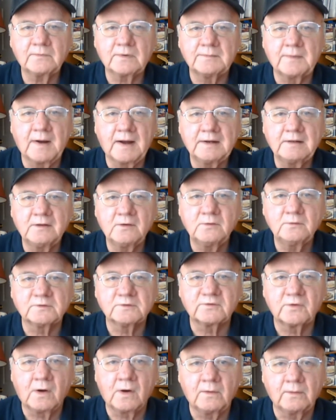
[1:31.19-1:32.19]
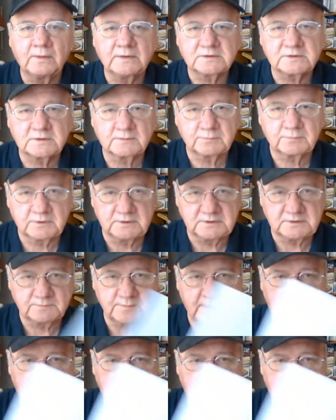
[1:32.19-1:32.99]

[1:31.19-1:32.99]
reminding you as always to please